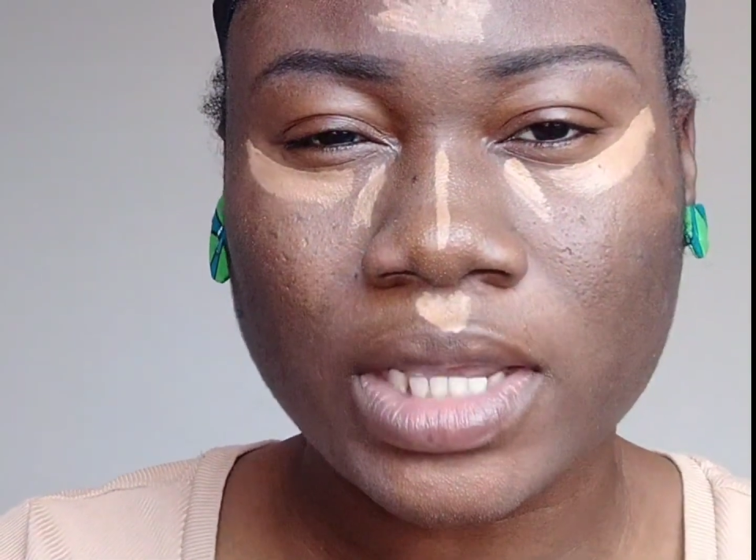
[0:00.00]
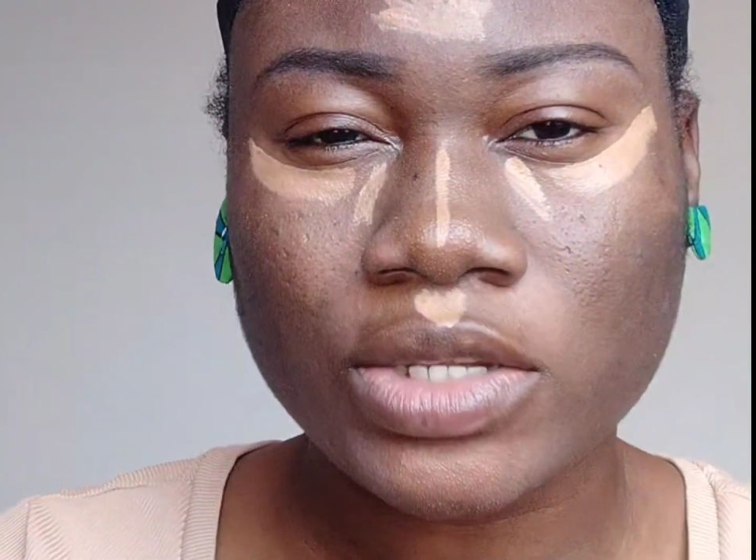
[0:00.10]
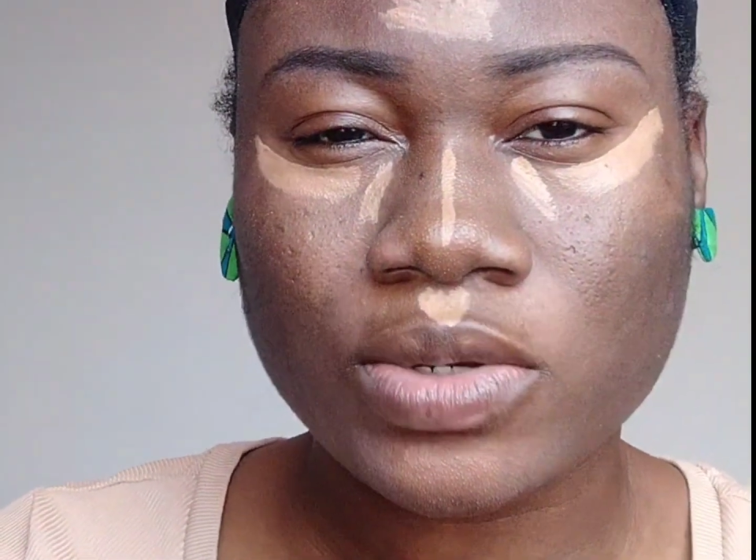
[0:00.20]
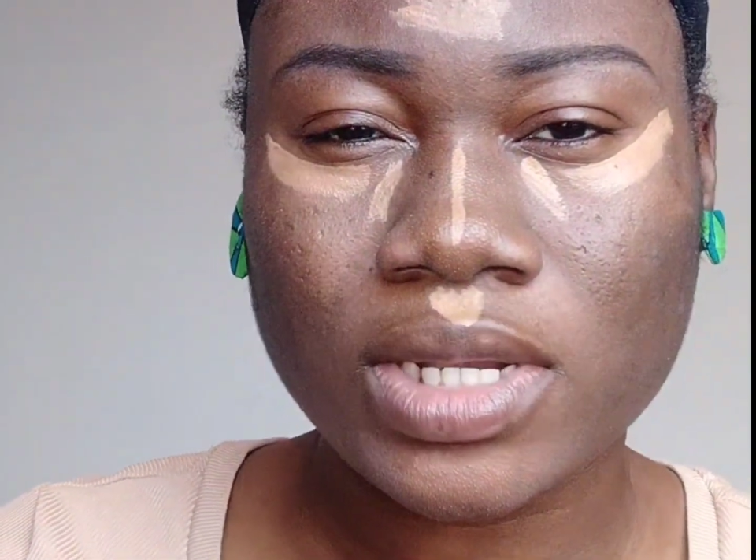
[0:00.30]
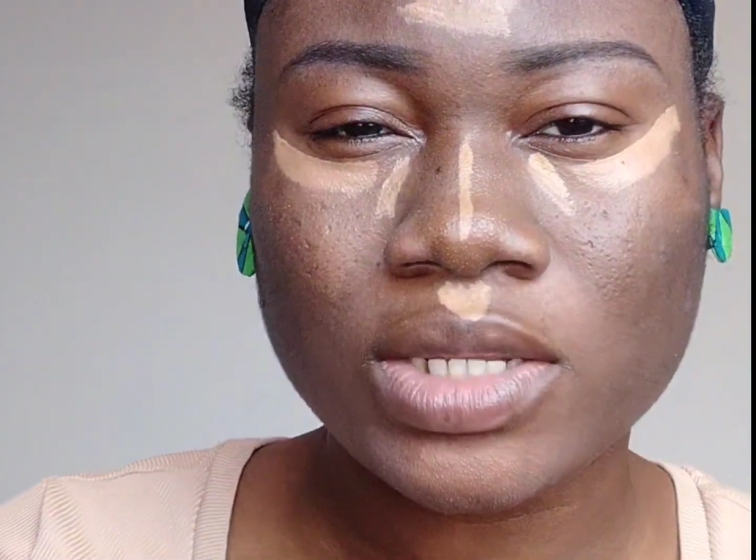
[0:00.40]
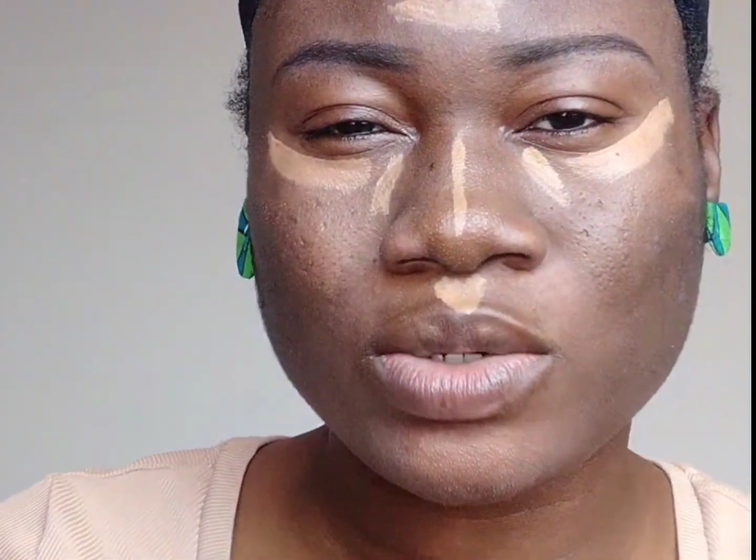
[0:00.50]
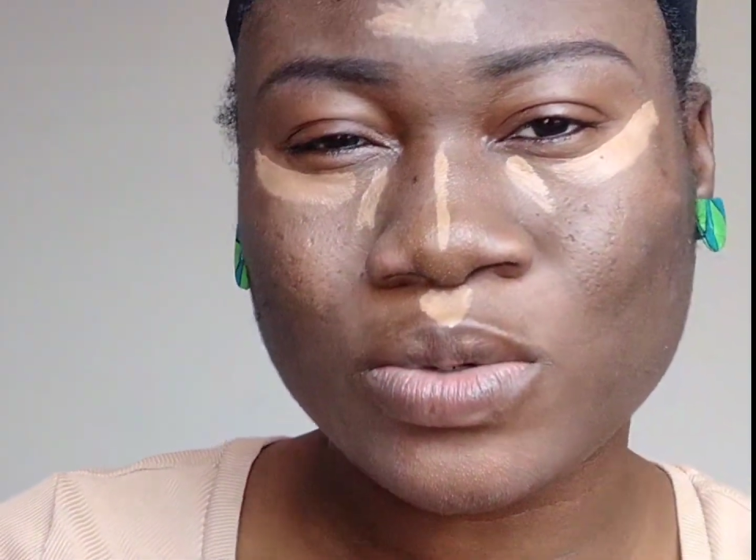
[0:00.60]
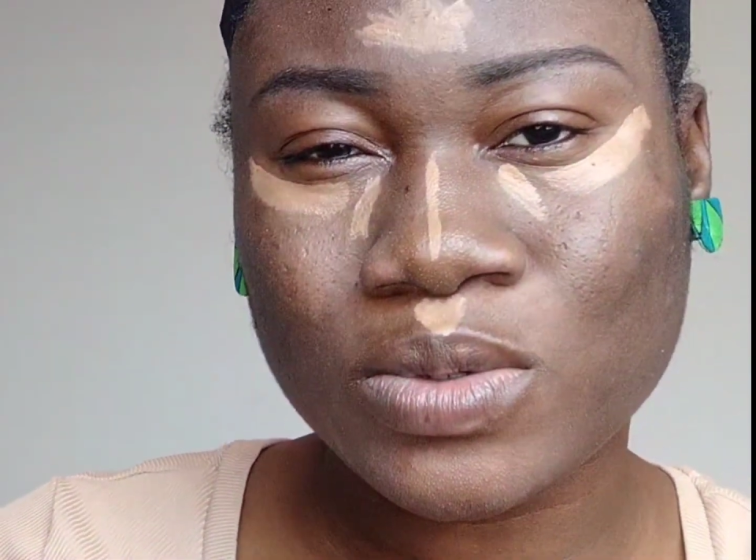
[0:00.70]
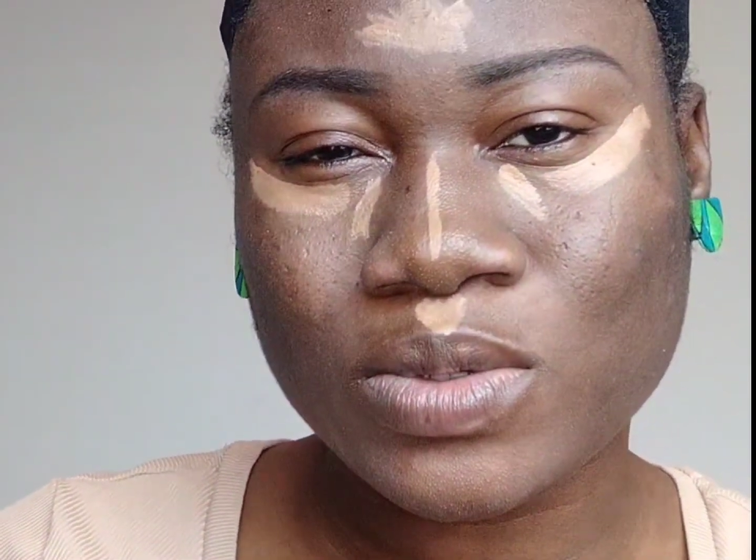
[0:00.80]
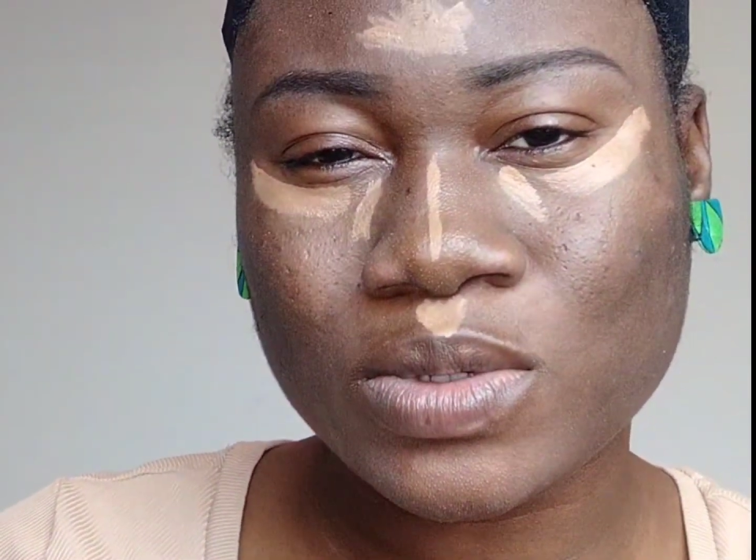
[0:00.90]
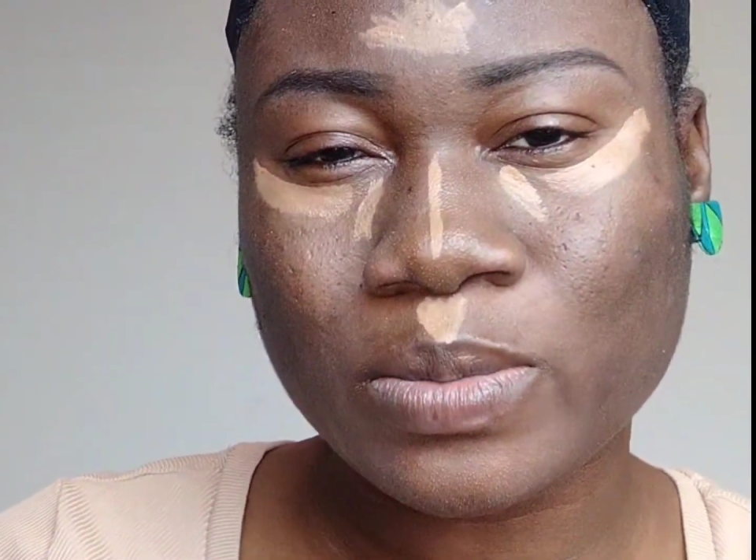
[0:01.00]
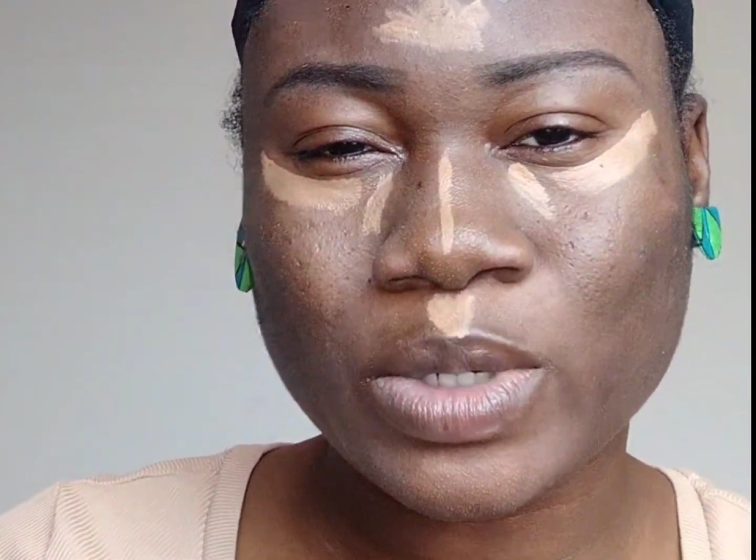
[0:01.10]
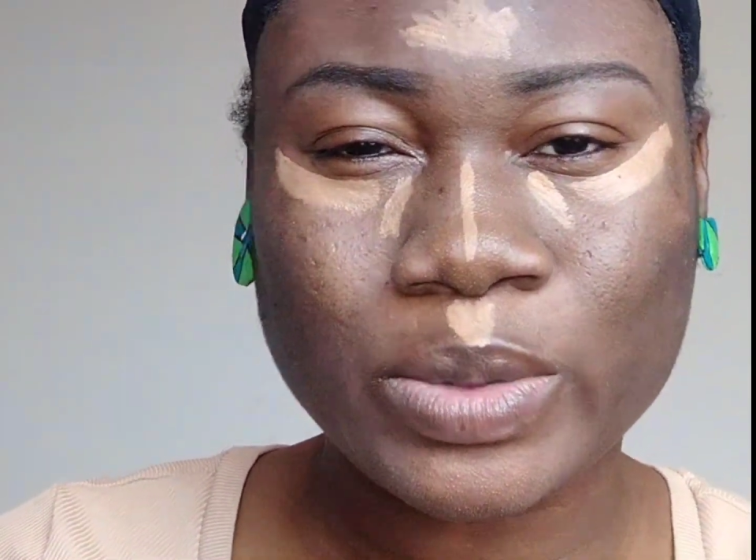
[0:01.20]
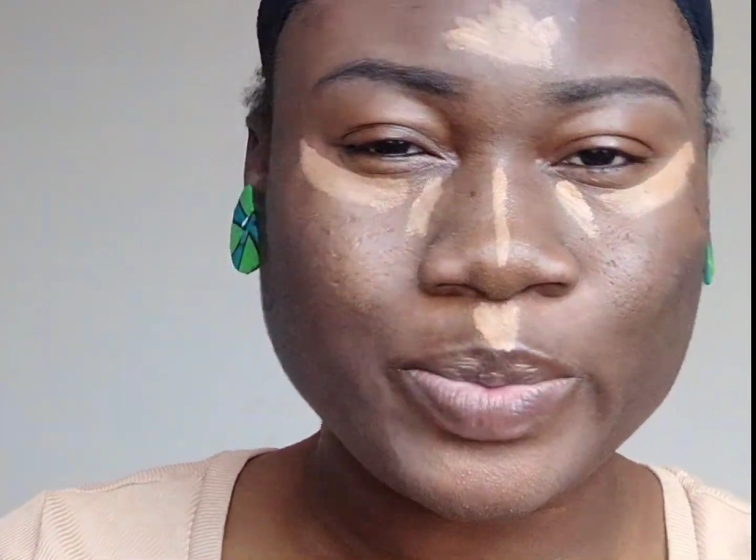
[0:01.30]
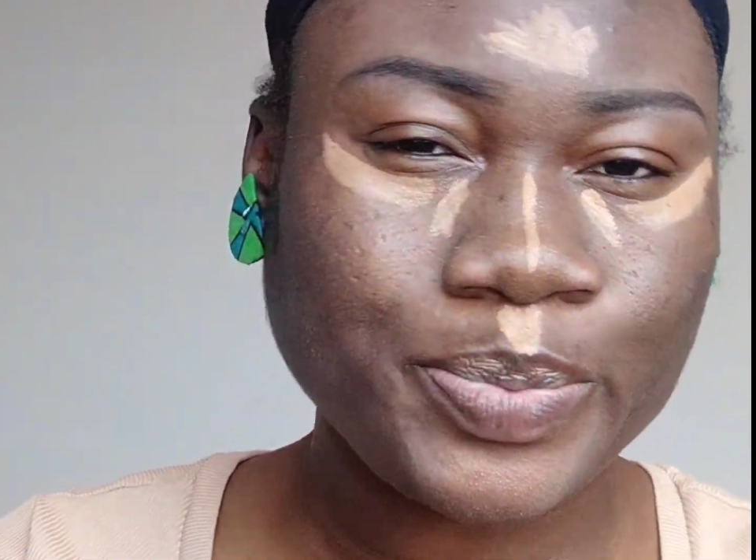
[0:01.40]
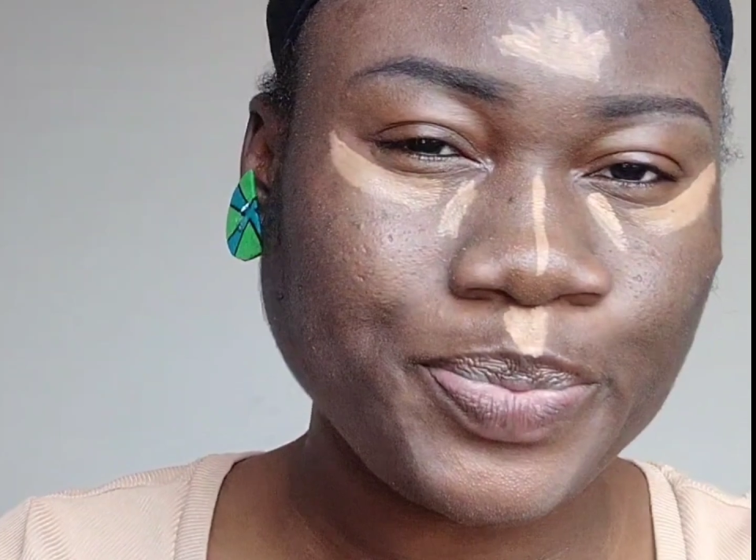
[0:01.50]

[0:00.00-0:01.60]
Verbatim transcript: I usually don't, but